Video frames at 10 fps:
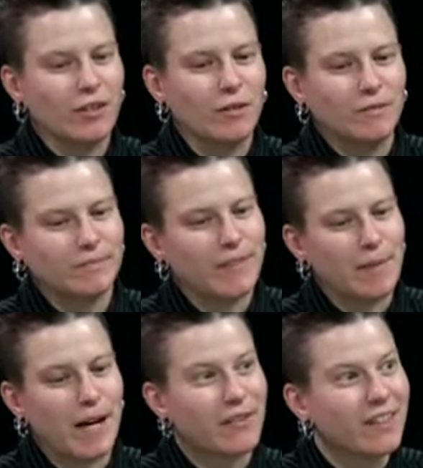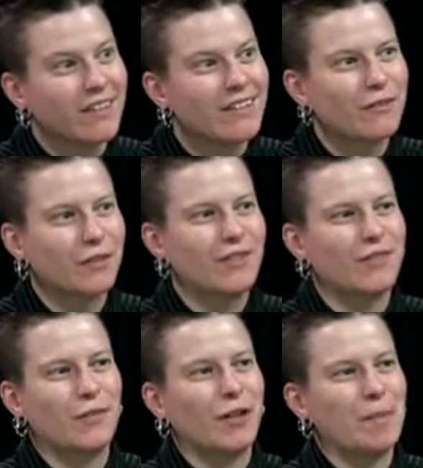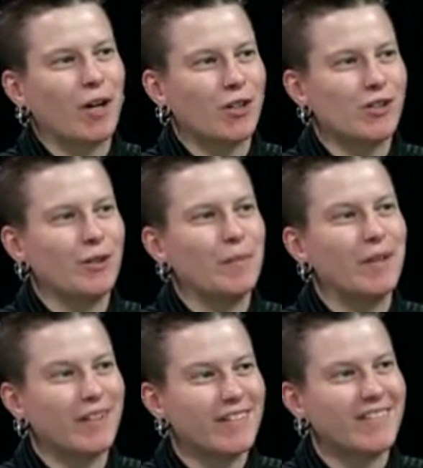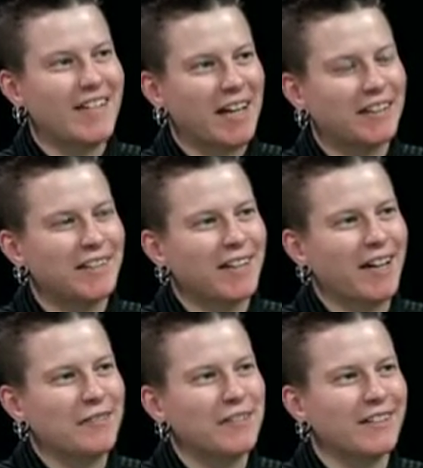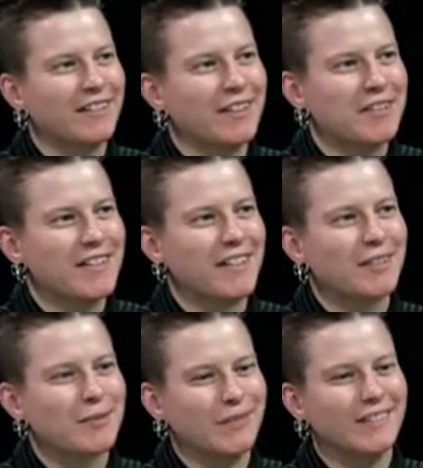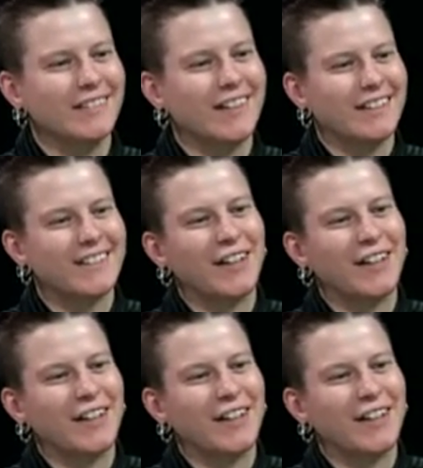So, I mean, I think the difference is very marginal, but it's exactly the kind of thing that us geeks will